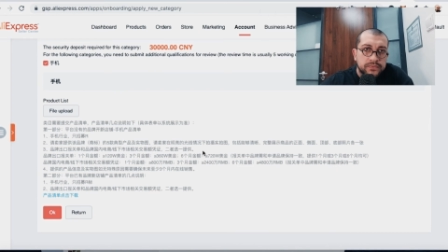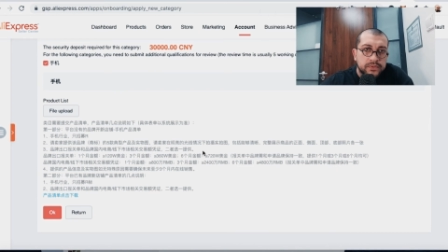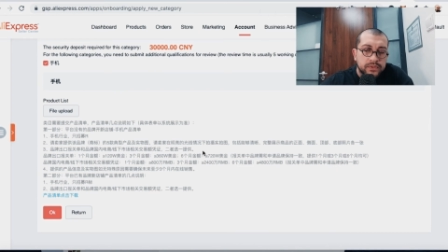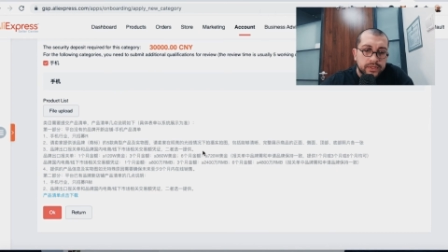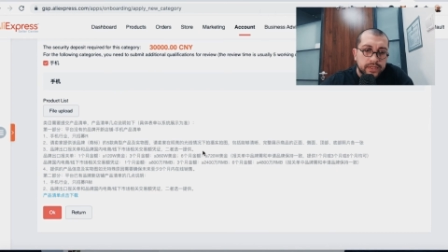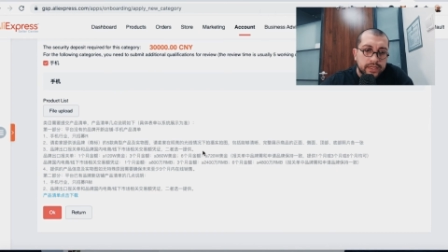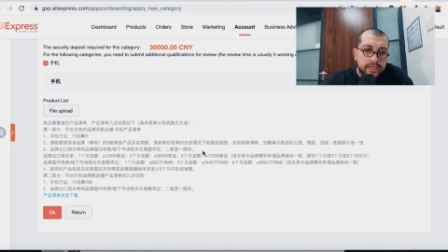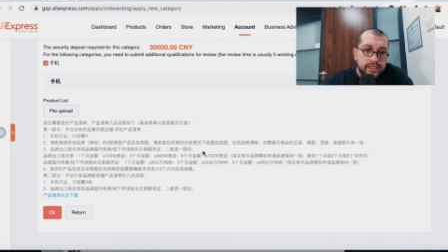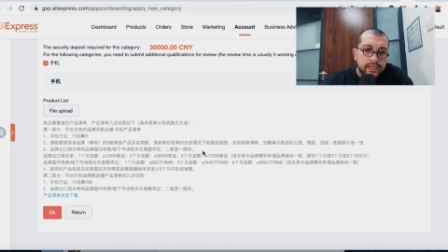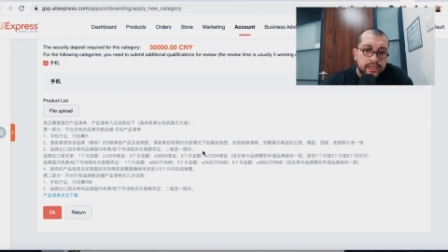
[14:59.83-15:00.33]

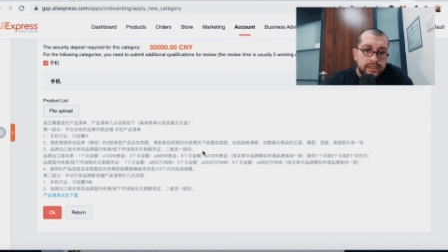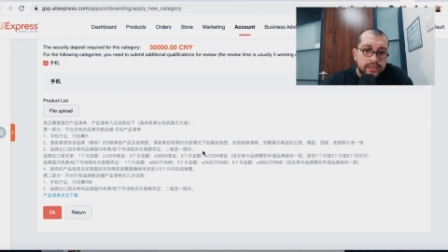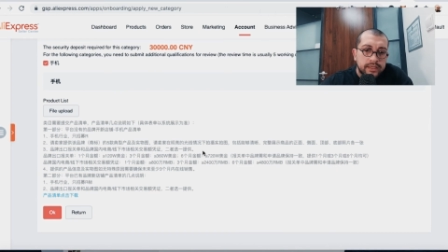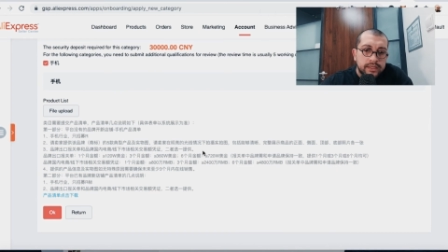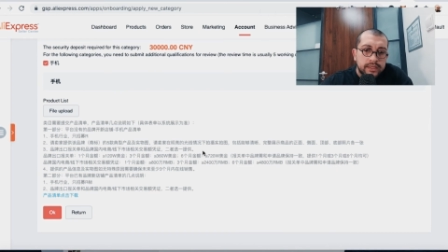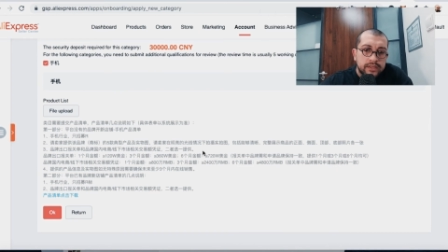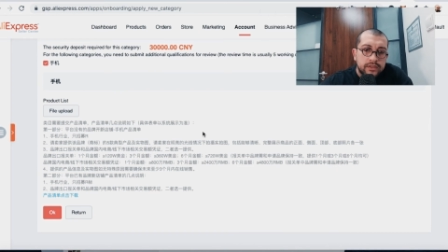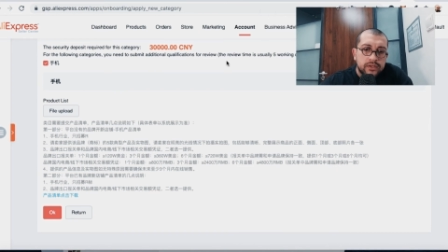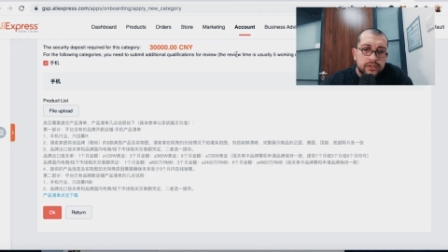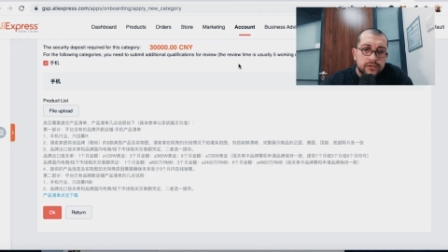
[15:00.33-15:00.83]
Okay,
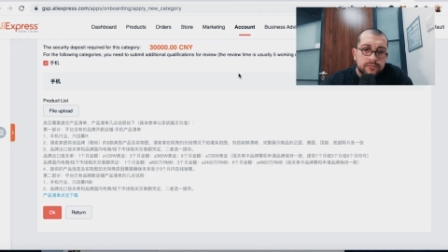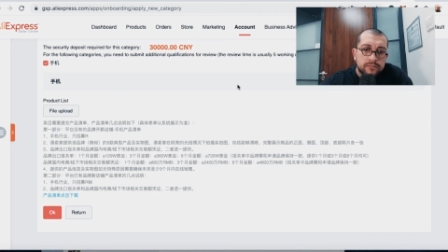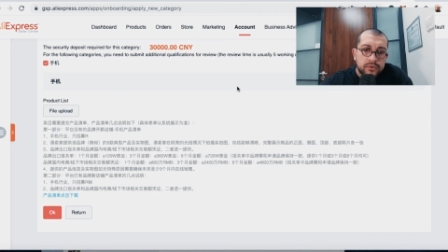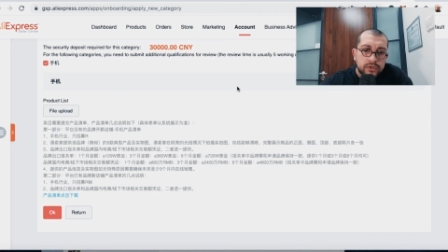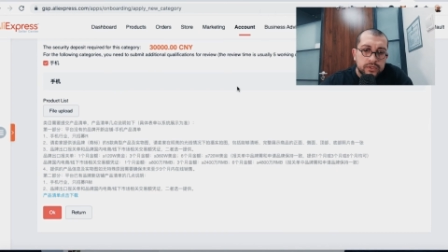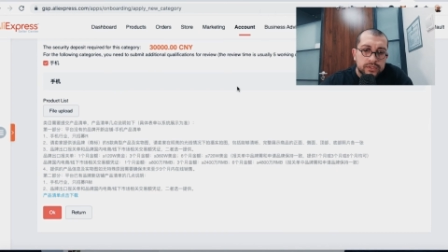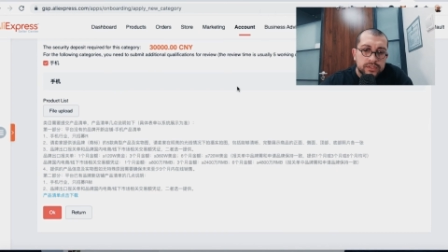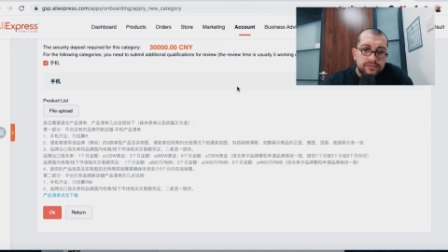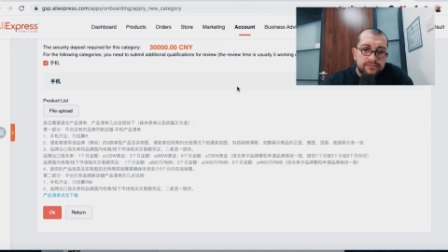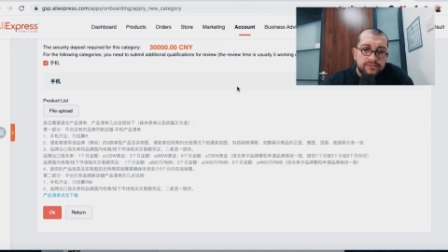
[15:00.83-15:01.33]
you can
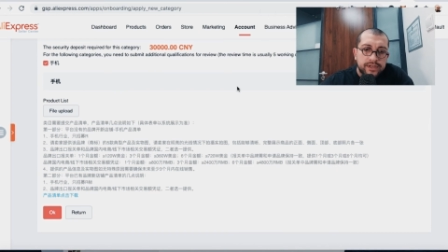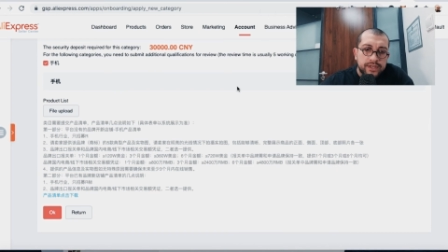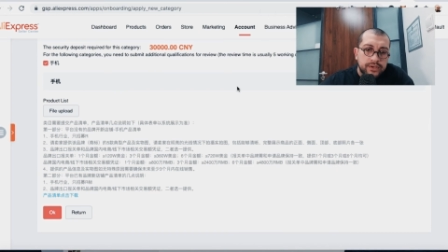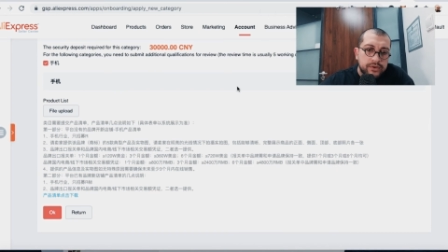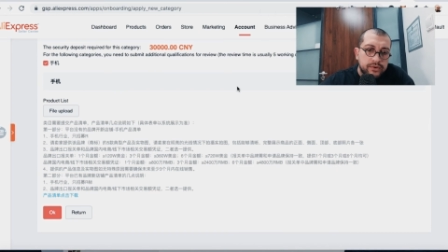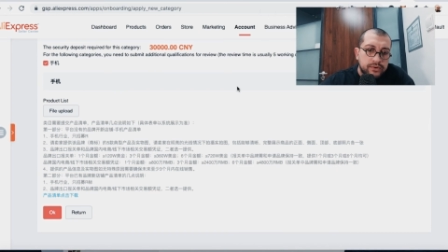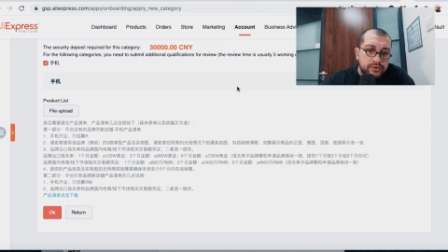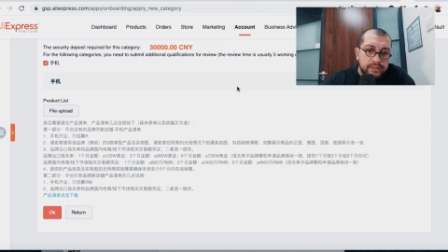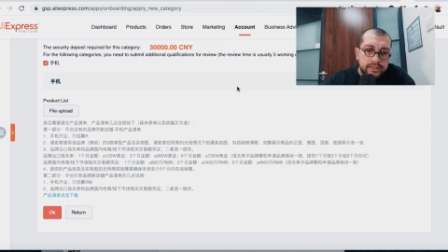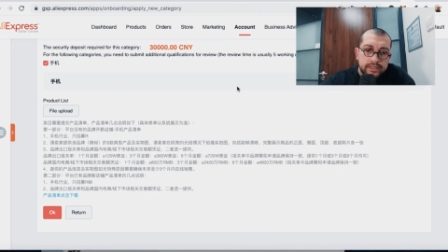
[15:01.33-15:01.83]
pause the
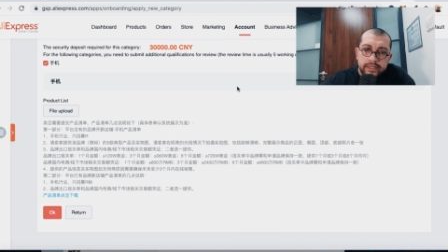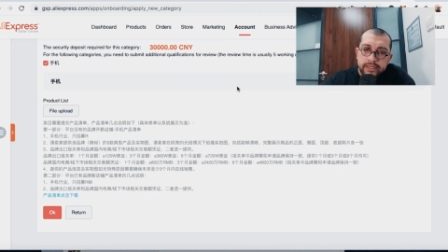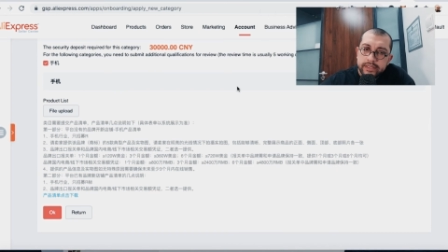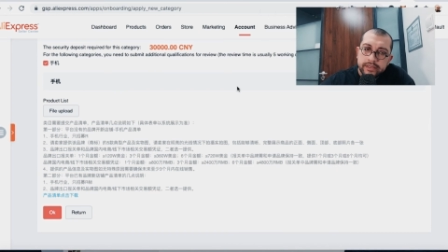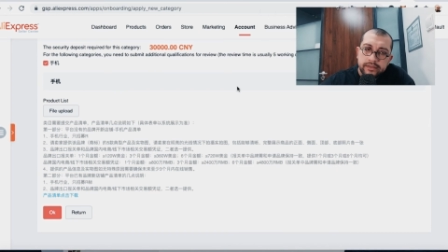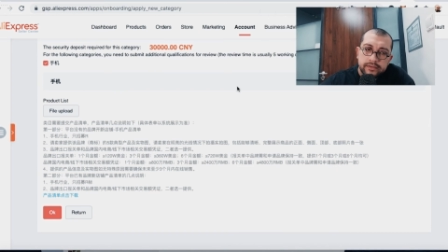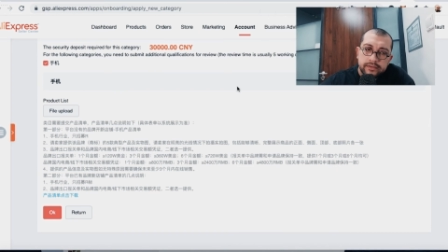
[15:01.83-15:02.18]
video and then